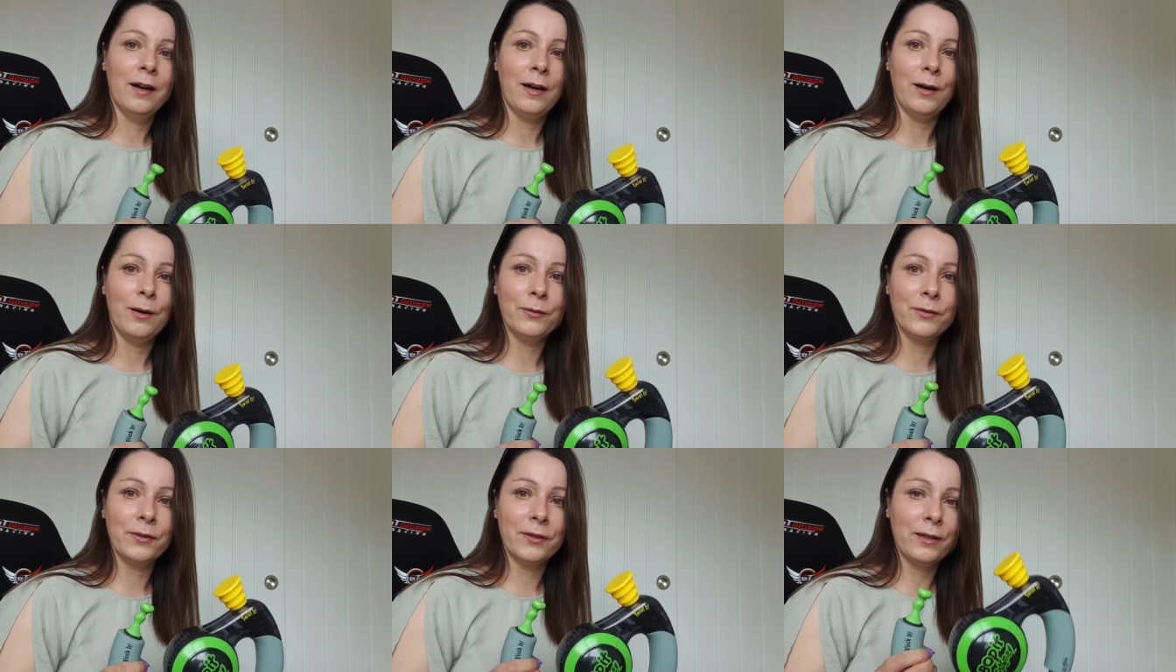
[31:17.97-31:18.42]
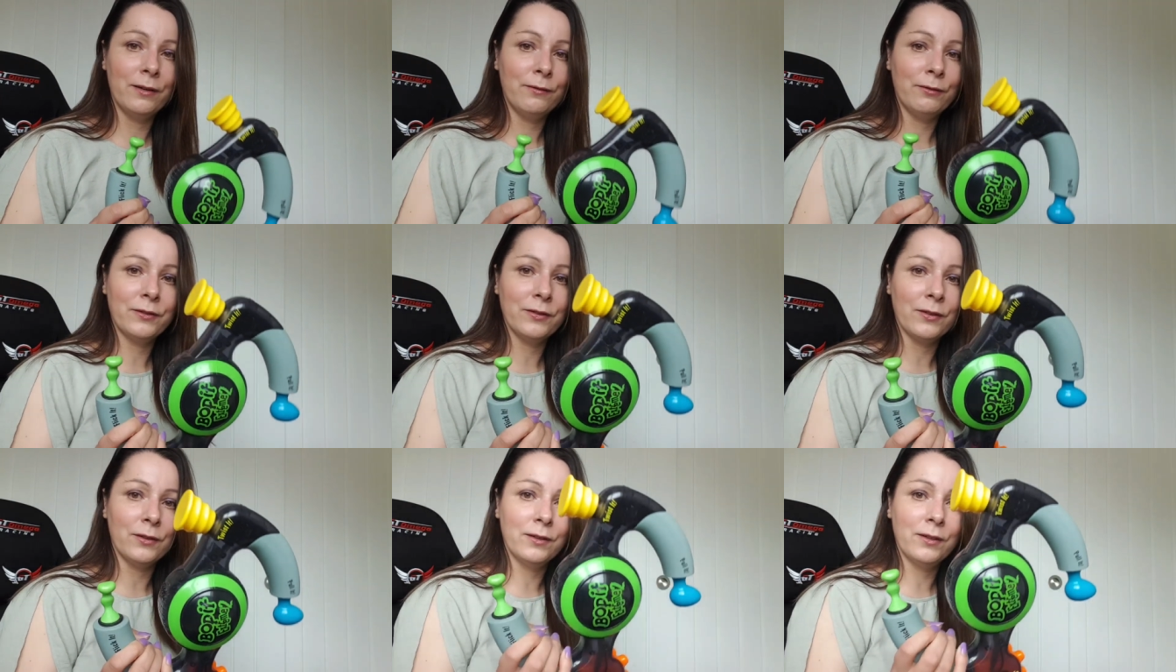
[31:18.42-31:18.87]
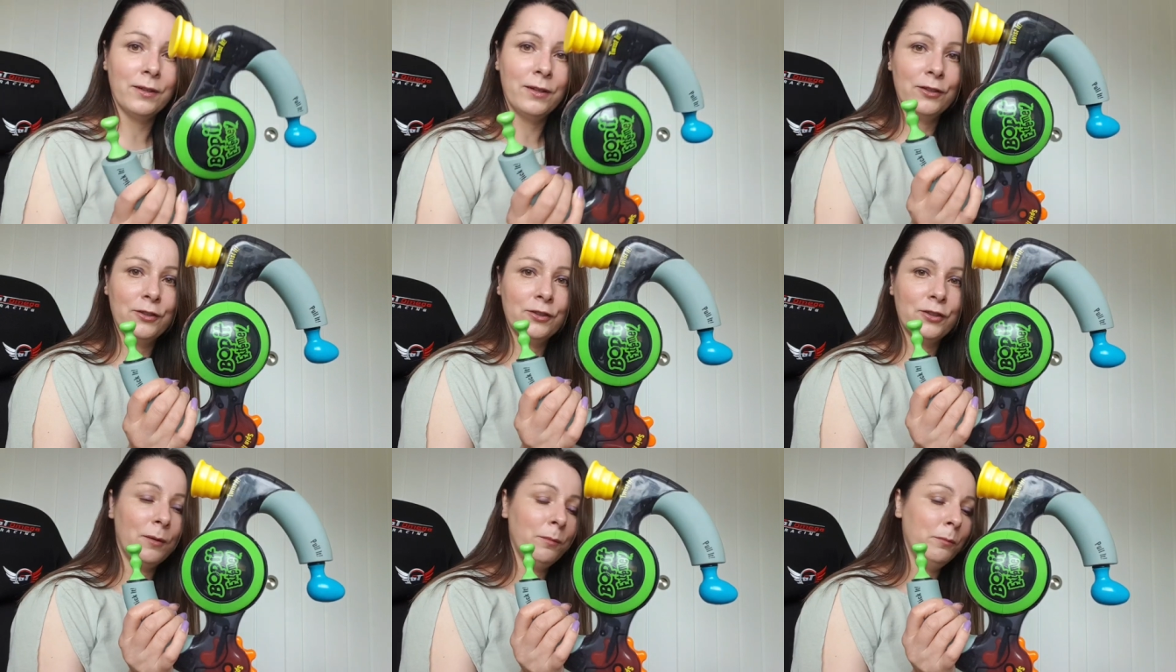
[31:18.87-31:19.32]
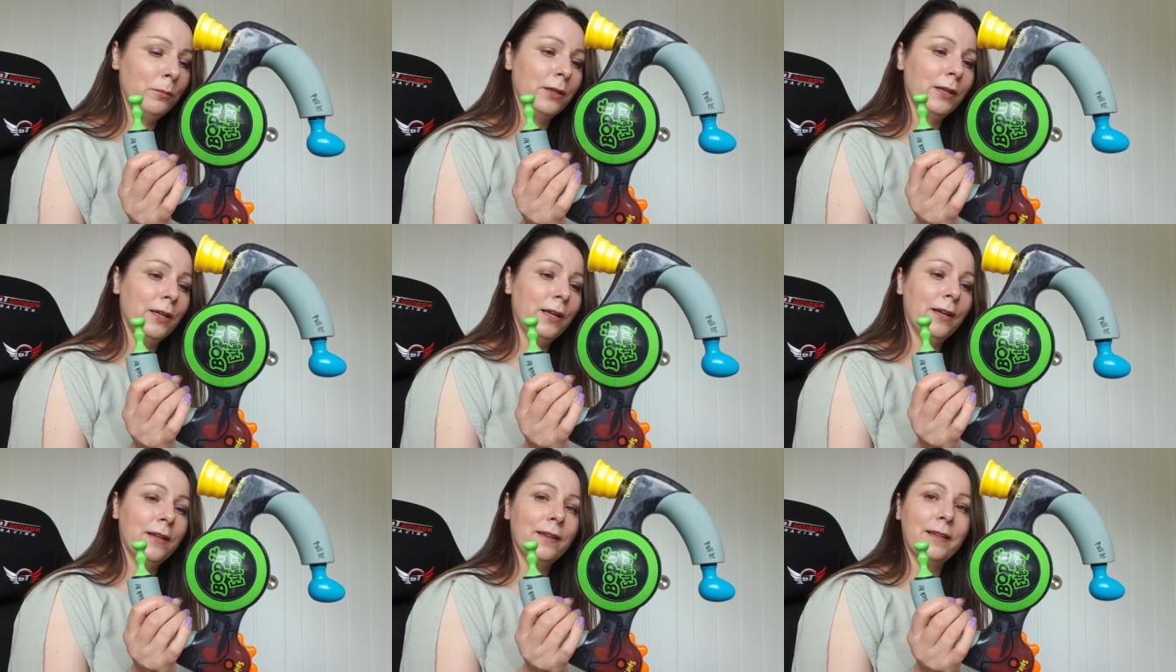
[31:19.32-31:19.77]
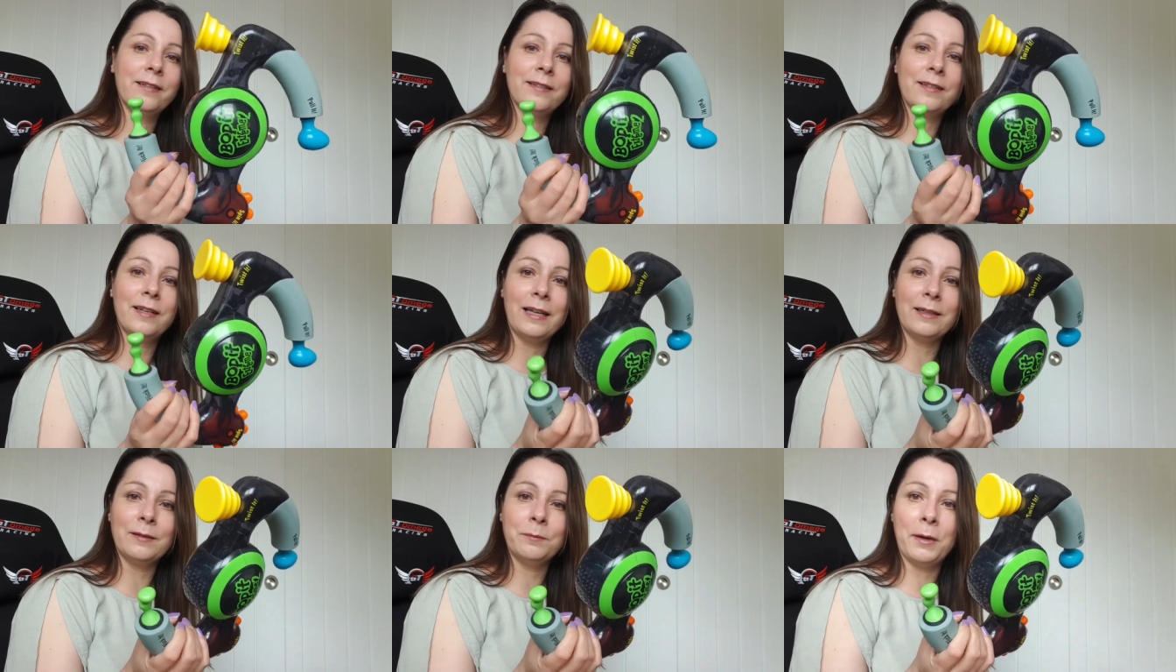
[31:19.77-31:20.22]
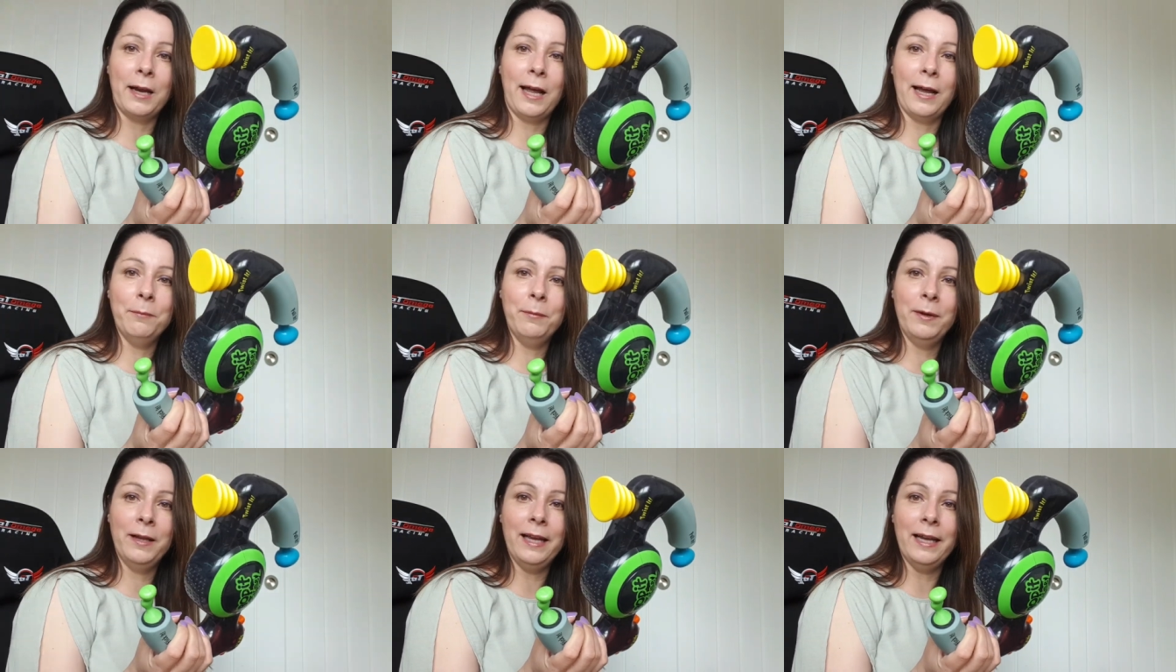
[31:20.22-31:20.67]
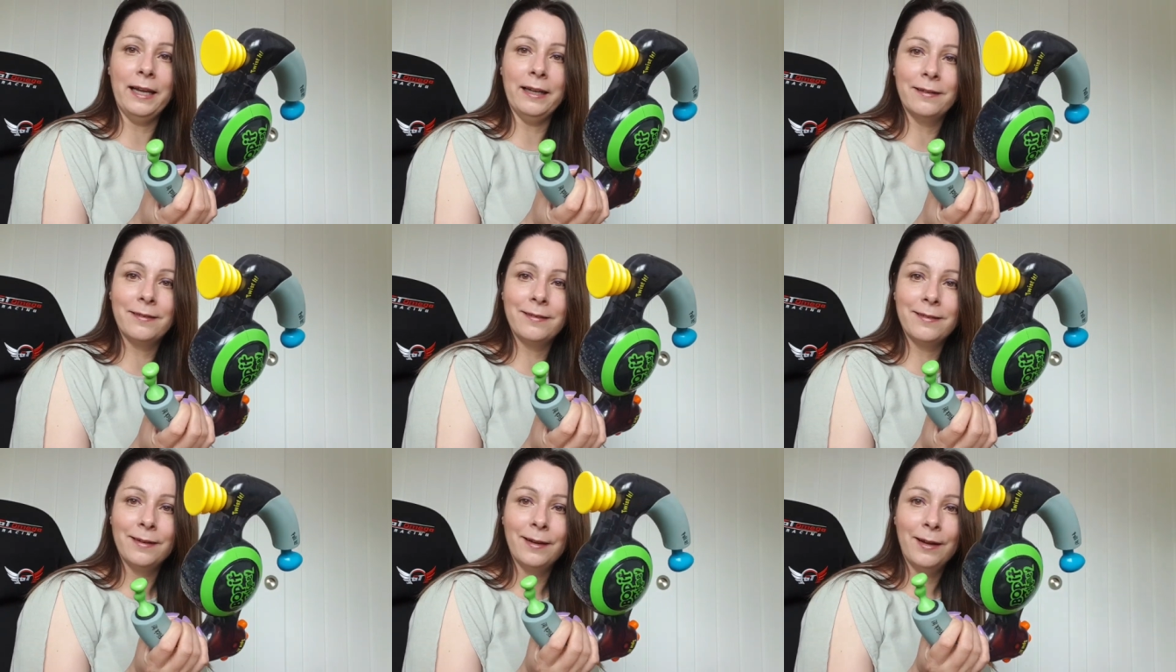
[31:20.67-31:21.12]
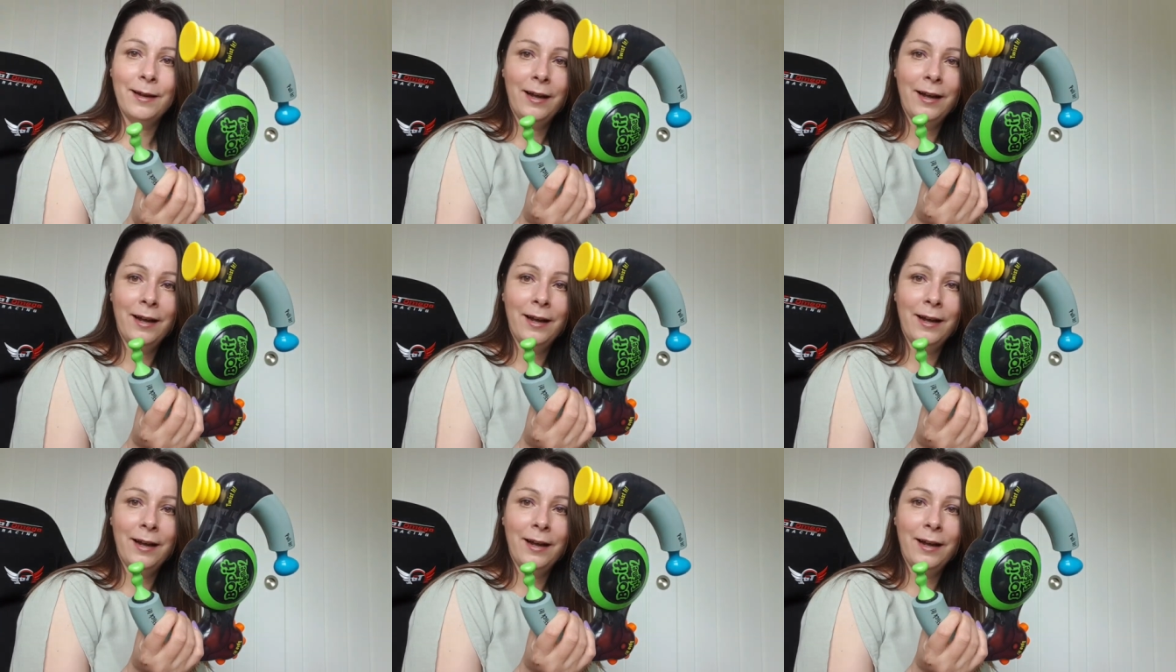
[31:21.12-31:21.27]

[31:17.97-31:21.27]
also the other side of the shop when I heard this lad playing with this